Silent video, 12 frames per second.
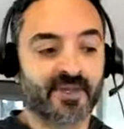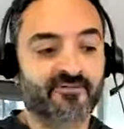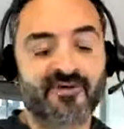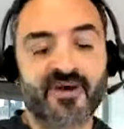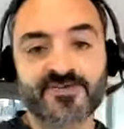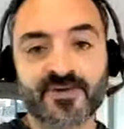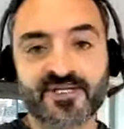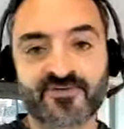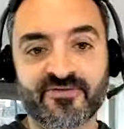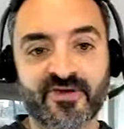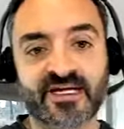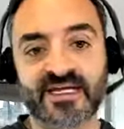Facebook's a
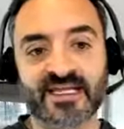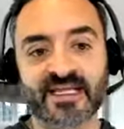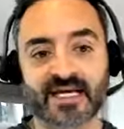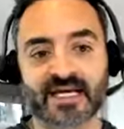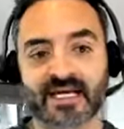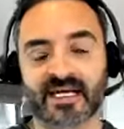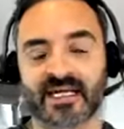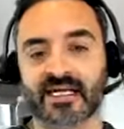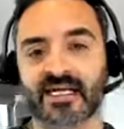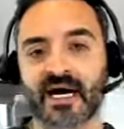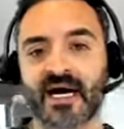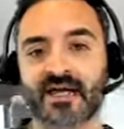funny thing. It
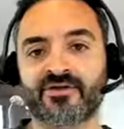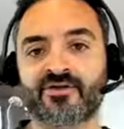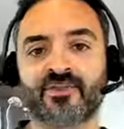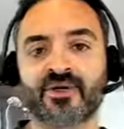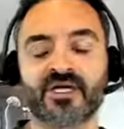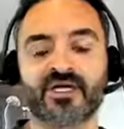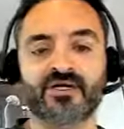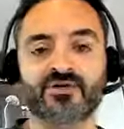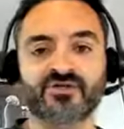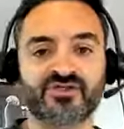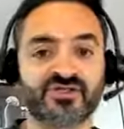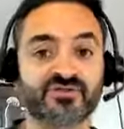can either be
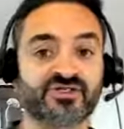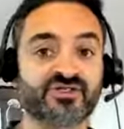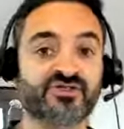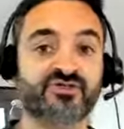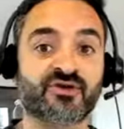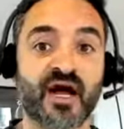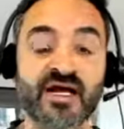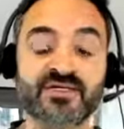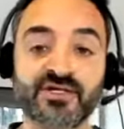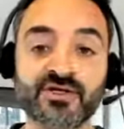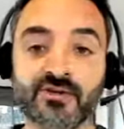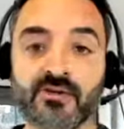used to distract
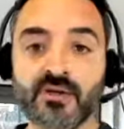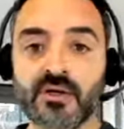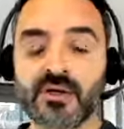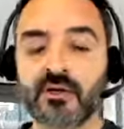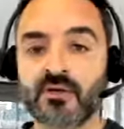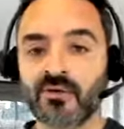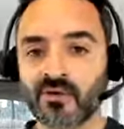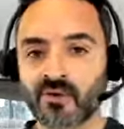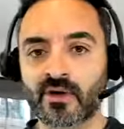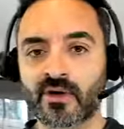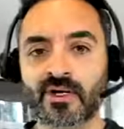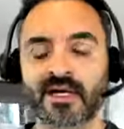you
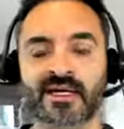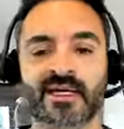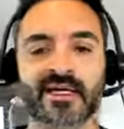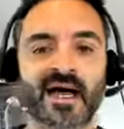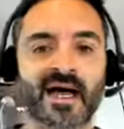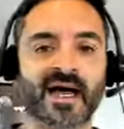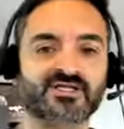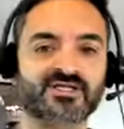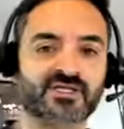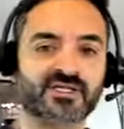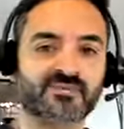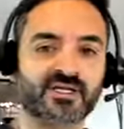or it could
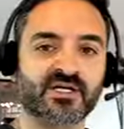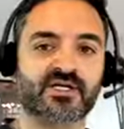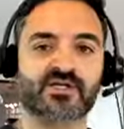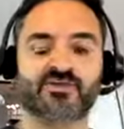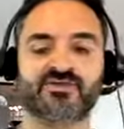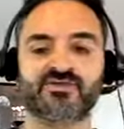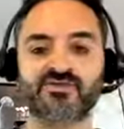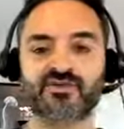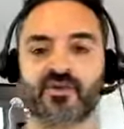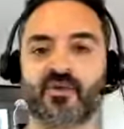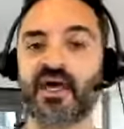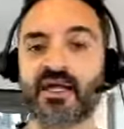actually be used to
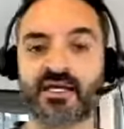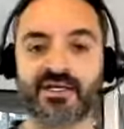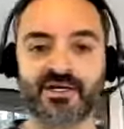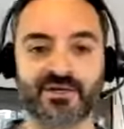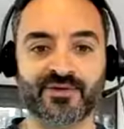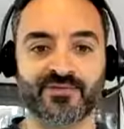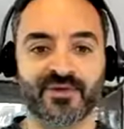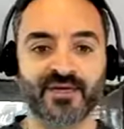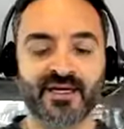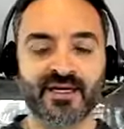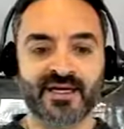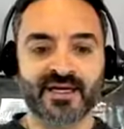awaken you.
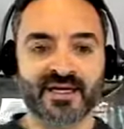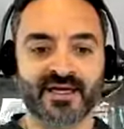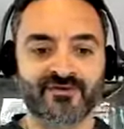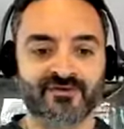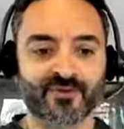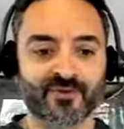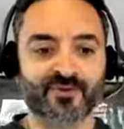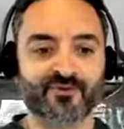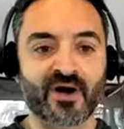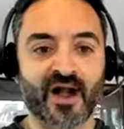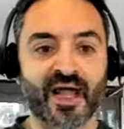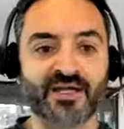If you're
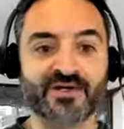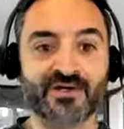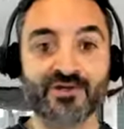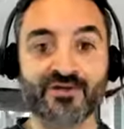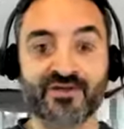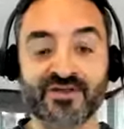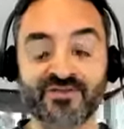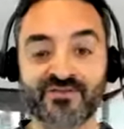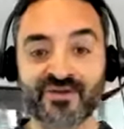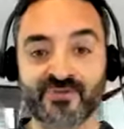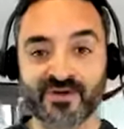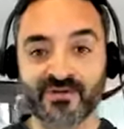brand new to this
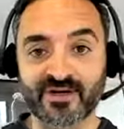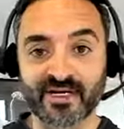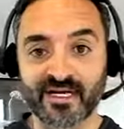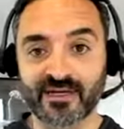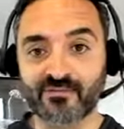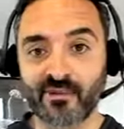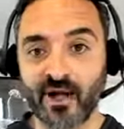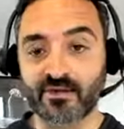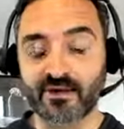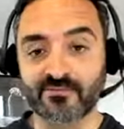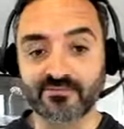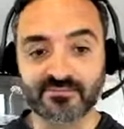community,
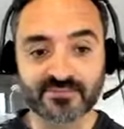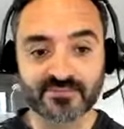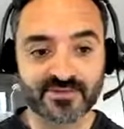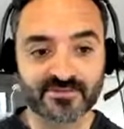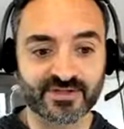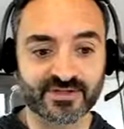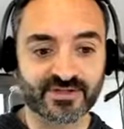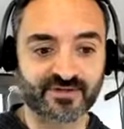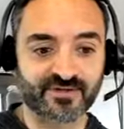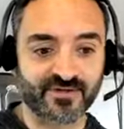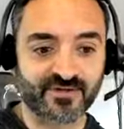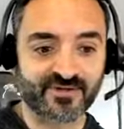welcome. This is the
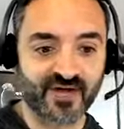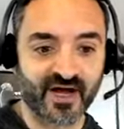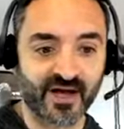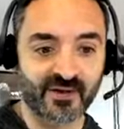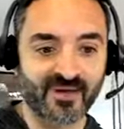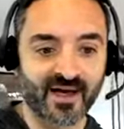first time.